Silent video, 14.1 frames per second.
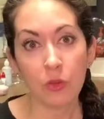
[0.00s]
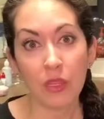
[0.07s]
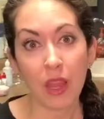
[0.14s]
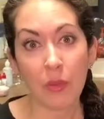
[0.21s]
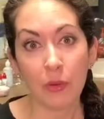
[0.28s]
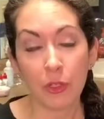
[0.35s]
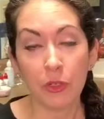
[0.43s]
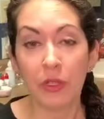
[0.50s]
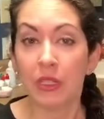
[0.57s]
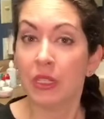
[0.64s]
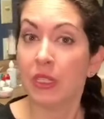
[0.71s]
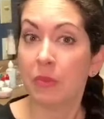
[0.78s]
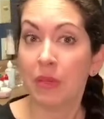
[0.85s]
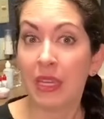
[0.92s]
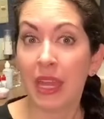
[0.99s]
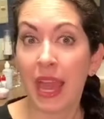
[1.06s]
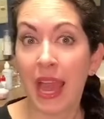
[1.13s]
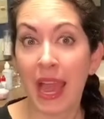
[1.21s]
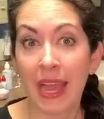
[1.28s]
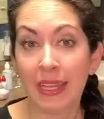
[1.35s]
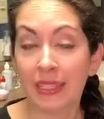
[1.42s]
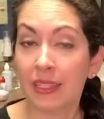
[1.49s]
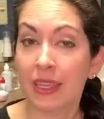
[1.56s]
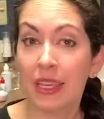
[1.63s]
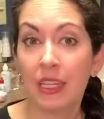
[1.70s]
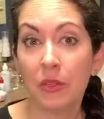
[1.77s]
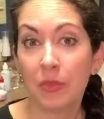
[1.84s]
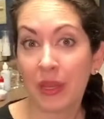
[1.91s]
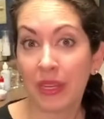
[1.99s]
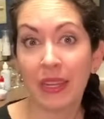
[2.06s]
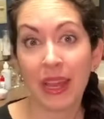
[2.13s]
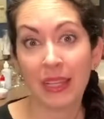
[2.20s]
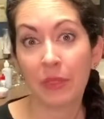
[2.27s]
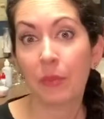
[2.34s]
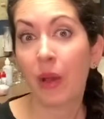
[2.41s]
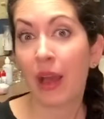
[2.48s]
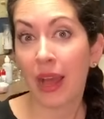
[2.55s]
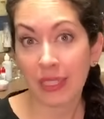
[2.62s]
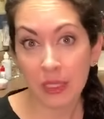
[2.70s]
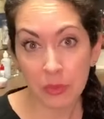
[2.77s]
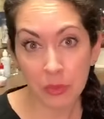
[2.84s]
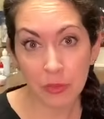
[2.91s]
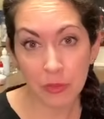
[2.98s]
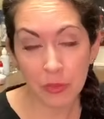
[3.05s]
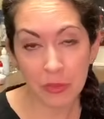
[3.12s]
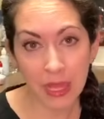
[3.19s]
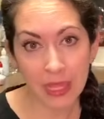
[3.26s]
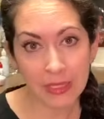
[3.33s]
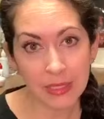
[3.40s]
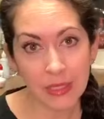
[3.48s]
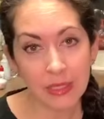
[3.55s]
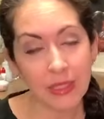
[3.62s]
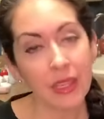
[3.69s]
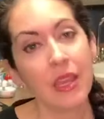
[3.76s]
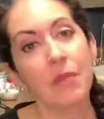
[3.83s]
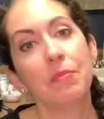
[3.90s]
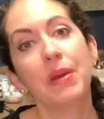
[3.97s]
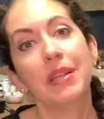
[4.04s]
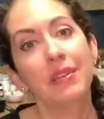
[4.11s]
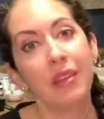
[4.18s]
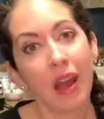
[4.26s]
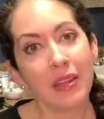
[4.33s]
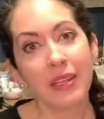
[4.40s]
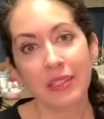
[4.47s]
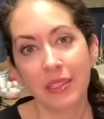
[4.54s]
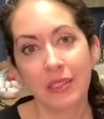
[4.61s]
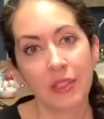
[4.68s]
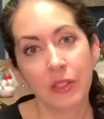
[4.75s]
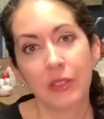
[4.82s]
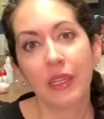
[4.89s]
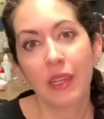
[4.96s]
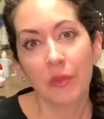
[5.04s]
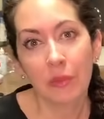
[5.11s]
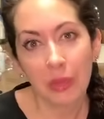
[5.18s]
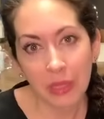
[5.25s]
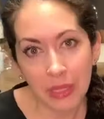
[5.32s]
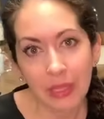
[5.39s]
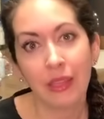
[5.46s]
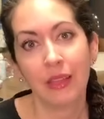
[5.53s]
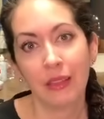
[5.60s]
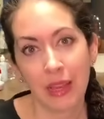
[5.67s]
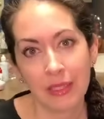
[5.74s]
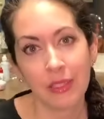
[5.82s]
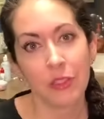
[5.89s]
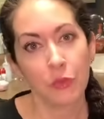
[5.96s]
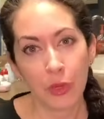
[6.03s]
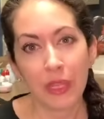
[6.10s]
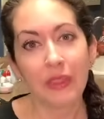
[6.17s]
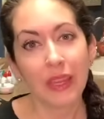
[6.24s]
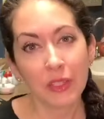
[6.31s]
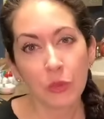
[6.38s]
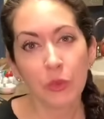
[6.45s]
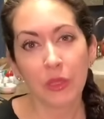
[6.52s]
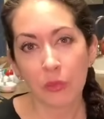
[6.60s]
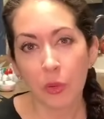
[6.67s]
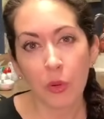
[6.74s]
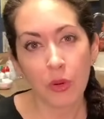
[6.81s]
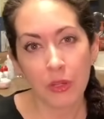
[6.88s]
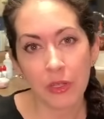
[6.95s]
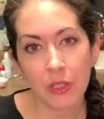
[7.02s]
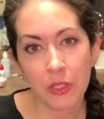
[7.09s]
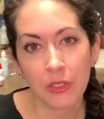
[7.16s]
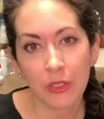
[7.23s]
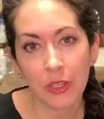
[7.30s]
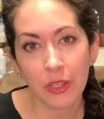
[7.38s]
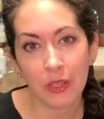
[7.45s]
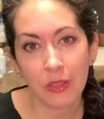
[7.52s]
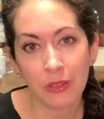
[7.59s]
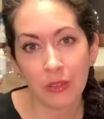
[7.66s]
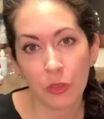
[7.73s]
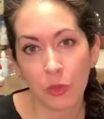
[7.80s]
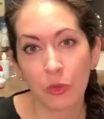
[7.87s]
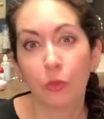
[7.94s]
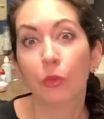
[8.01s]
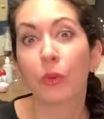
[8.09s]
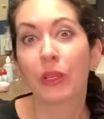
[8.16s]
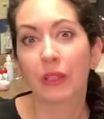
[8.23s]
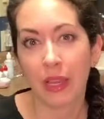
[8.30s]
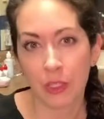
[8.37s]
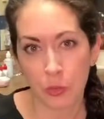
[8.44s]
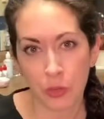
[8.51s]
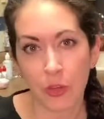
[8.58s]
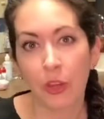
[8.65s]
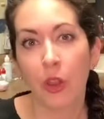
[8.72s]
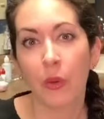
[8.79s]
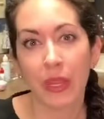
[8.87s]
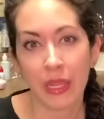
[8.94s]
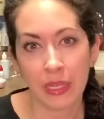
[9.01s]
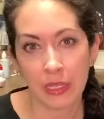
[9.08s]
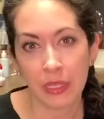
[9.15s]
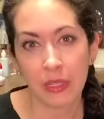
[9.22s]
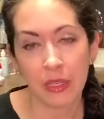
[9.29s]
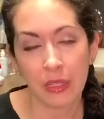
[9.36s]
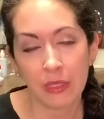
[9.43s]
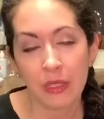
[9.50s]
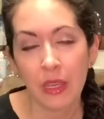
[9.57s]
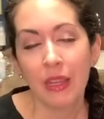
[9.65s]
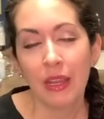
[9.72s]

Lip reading: the opportunity to be as independent as possible from glasses, but not necessarily completely glasses free. And that's really important to sort of realize when you're going into this.